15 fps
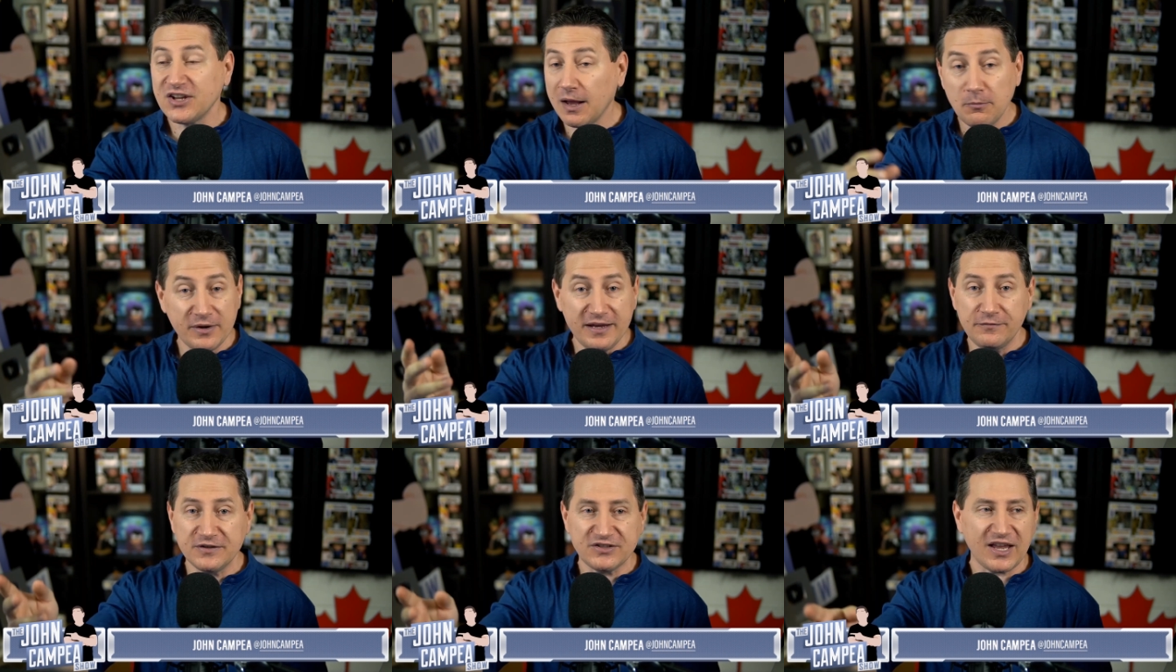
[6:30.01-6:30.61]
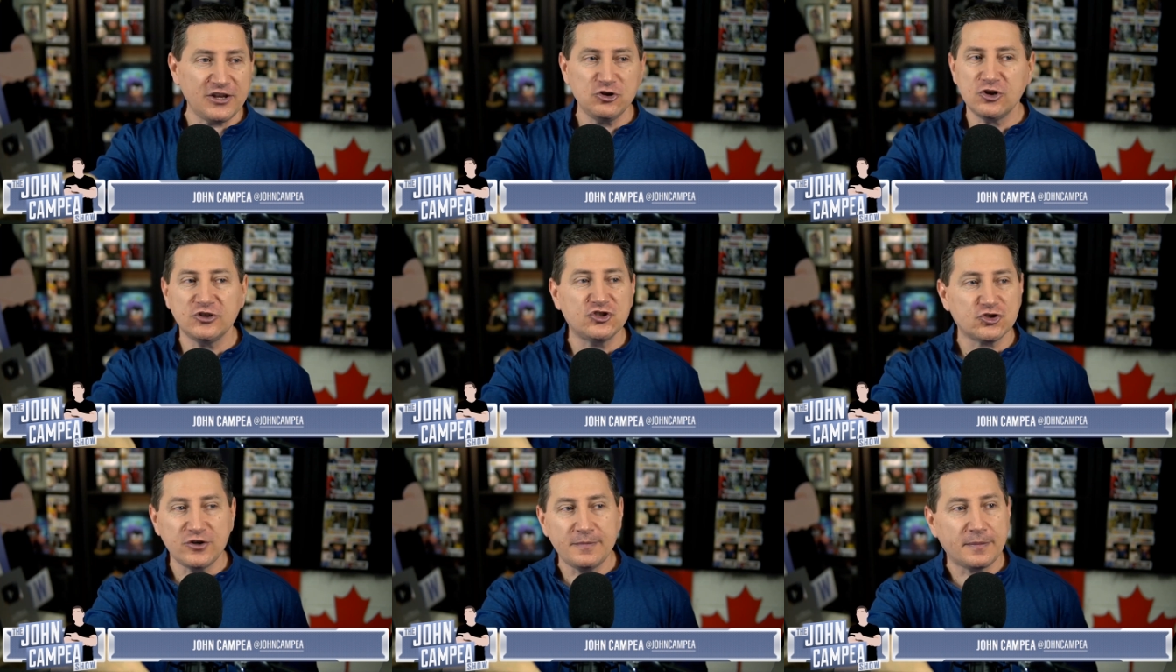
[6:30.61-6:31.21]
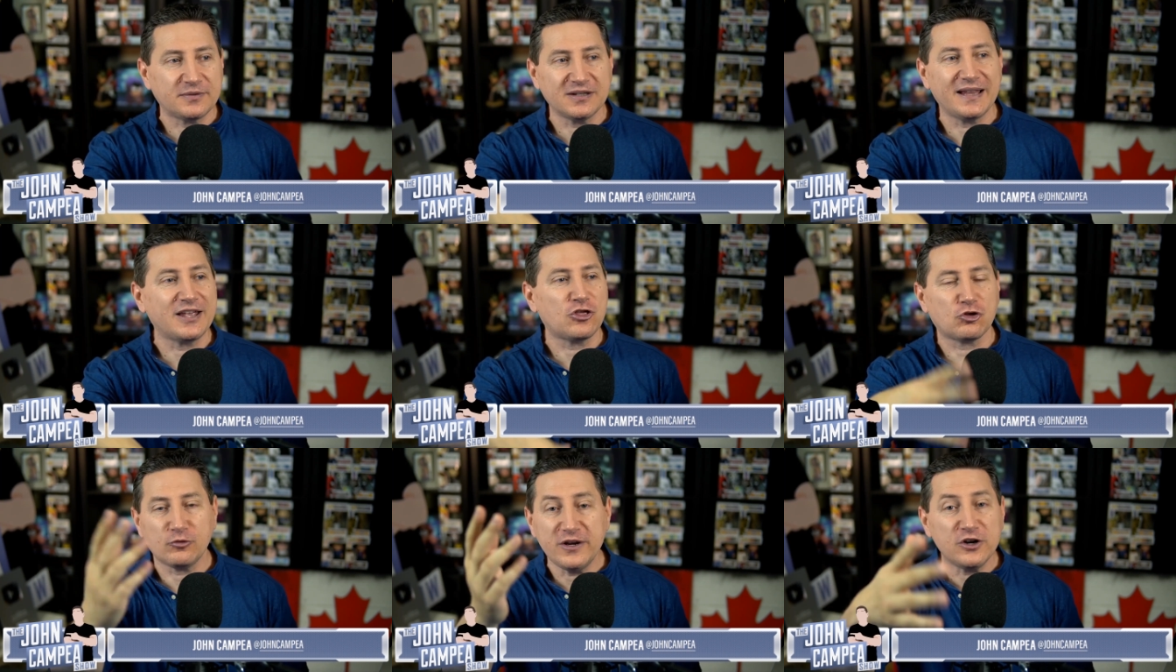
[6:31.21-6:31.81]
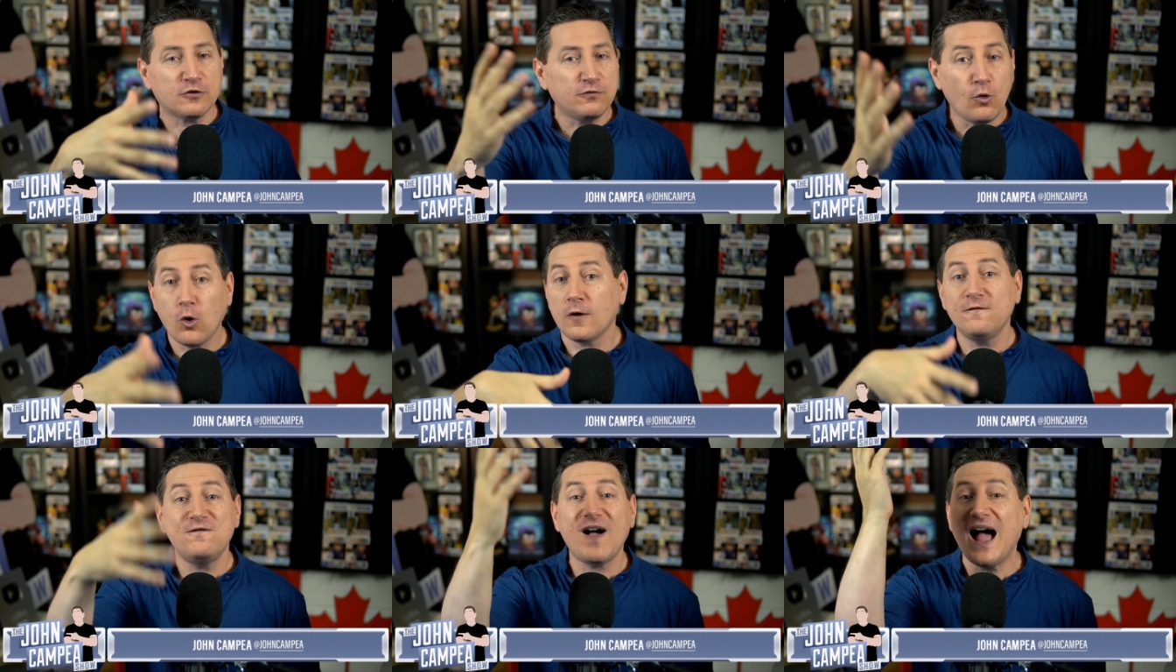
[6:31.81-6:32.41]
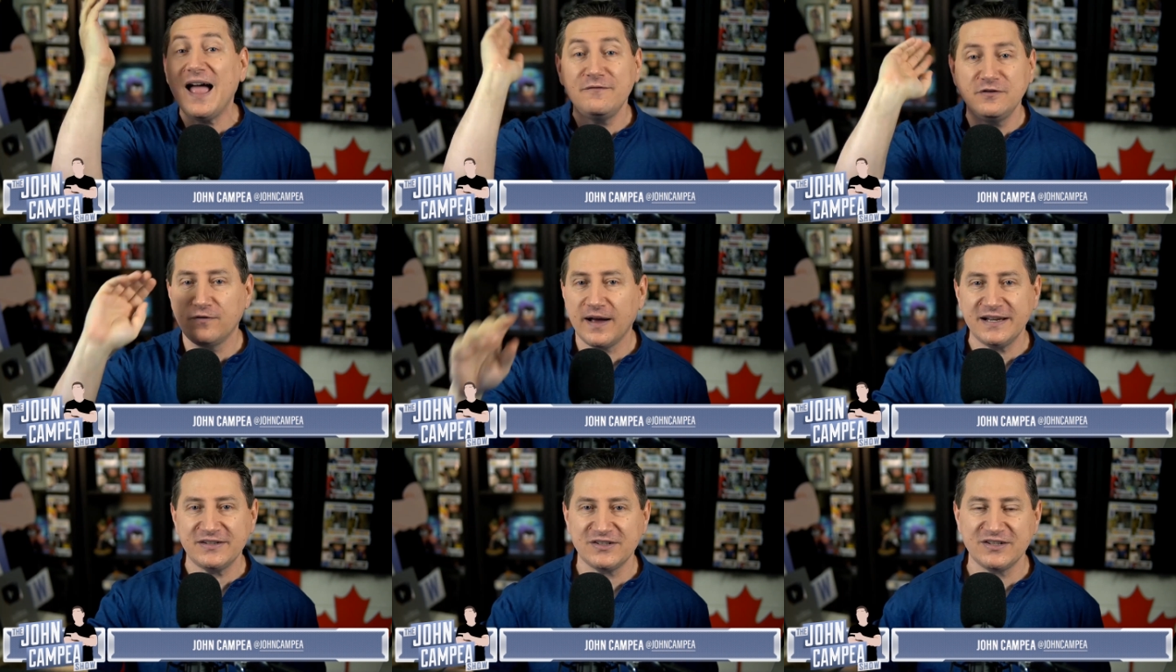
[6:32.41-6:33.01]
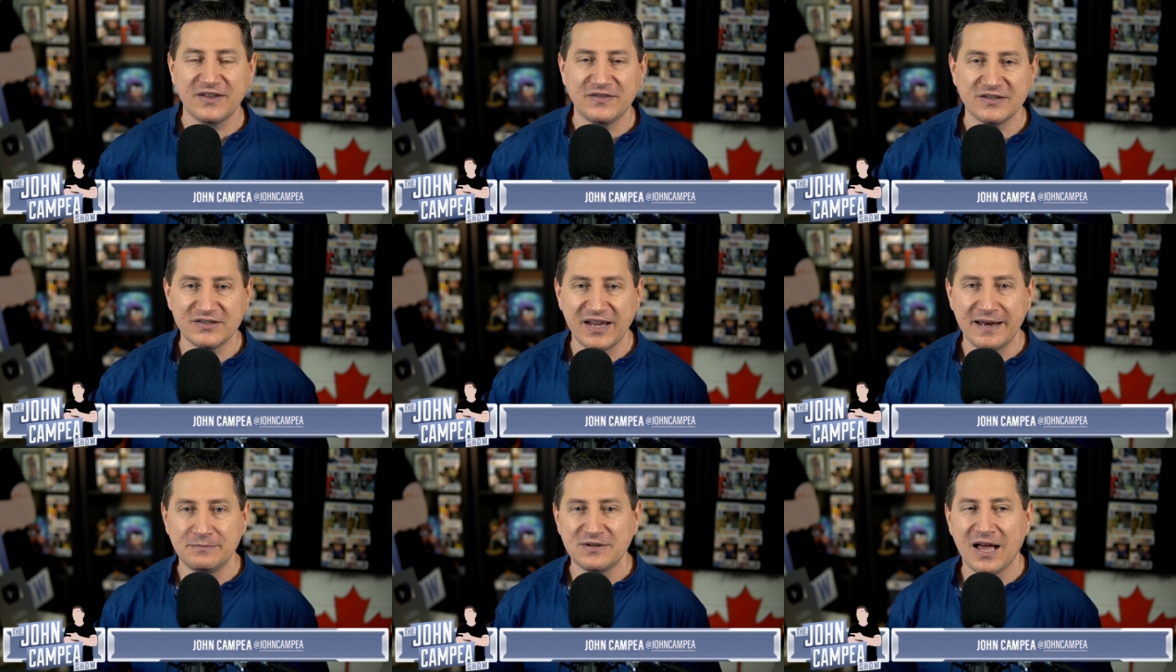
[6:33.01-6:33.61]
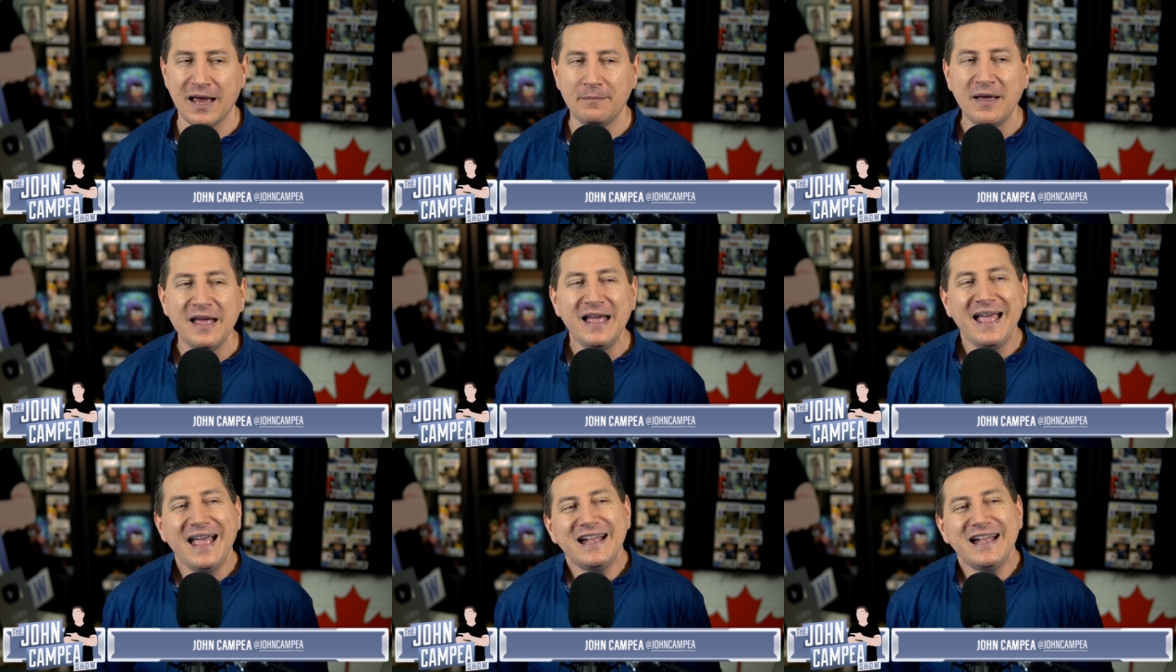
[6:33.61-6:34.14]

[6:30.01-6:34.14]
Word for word: Some even say you can stream up to like three or four or five devices at the same time.